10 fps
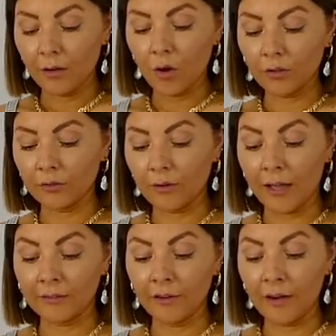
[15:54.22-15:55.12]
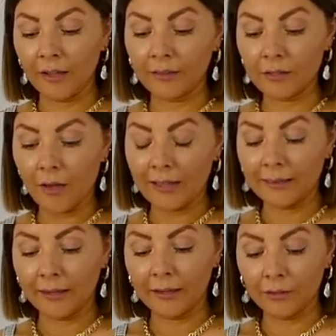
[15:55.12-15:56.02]
cotton underneath so I
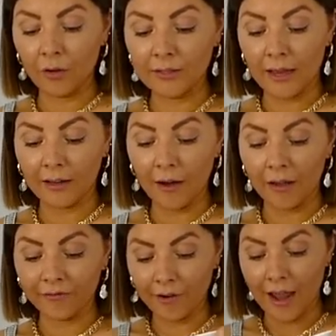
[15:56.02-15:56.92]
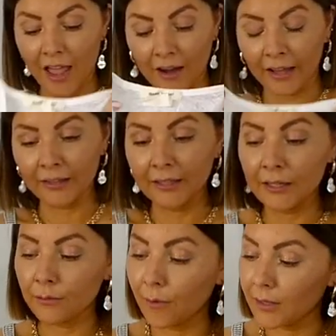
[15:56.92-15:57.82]
think those are great for layering
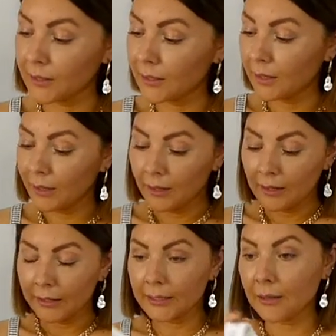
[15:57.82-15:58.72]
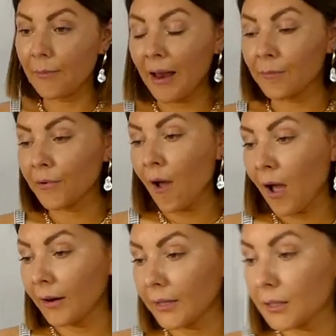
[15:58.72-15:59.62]
this was Isabel
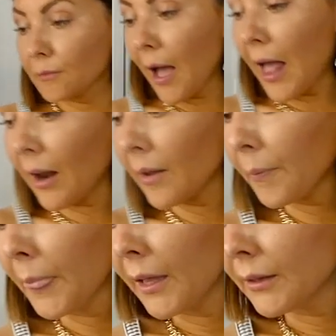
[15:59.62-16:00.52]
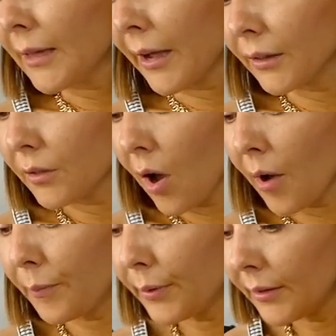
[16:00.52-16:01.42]
Marant as well tank
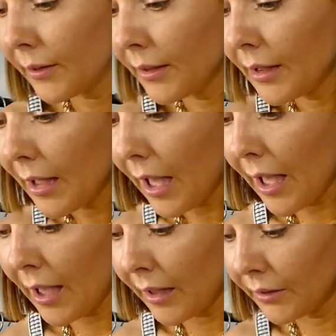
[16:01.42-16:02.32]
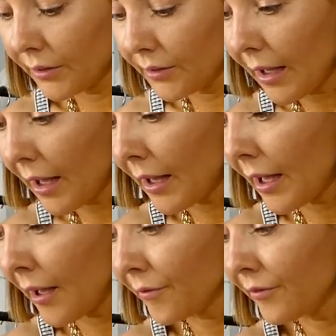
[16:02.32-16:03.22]
top and I
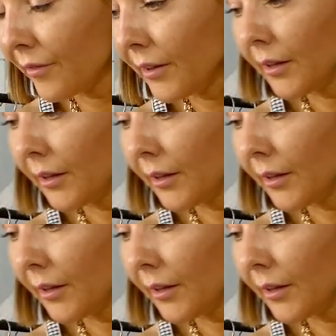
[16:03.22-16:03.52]
have